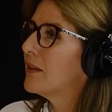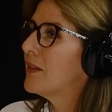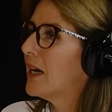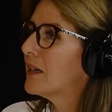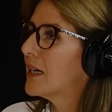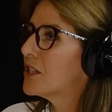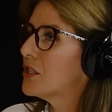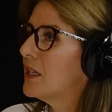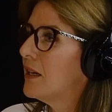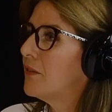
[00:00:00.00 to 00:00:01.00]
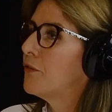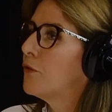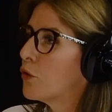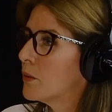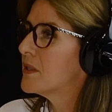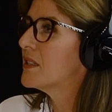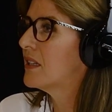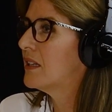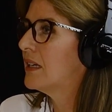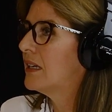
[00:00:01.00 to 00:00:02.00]
that actually informed the
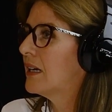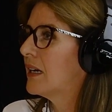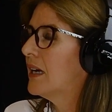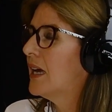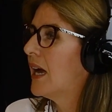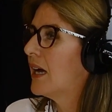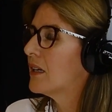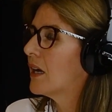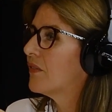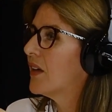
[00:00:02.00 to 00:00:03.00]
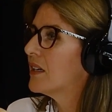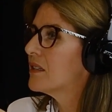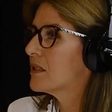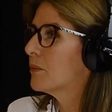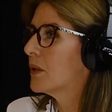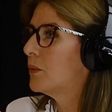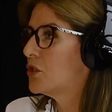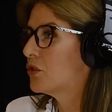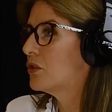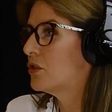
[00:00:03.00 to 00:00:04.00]
thinking. And that is something we
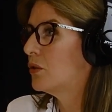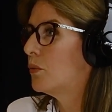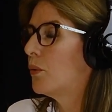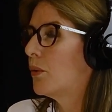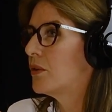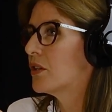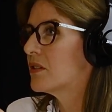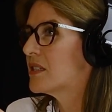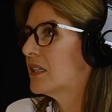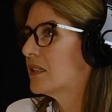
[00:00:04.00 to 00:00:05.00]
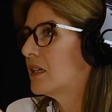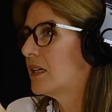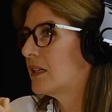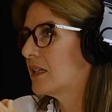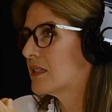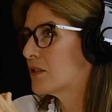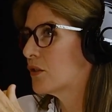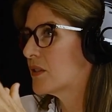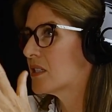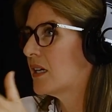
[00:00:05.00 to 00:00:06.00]
should do. There's still a sort
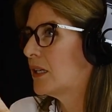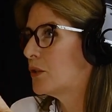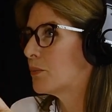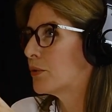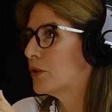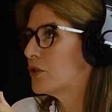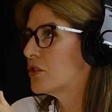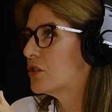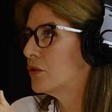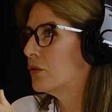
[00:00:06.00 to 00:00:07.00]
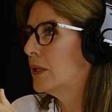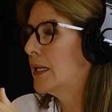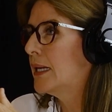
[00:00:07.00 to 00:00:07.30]
of a siloed approach to,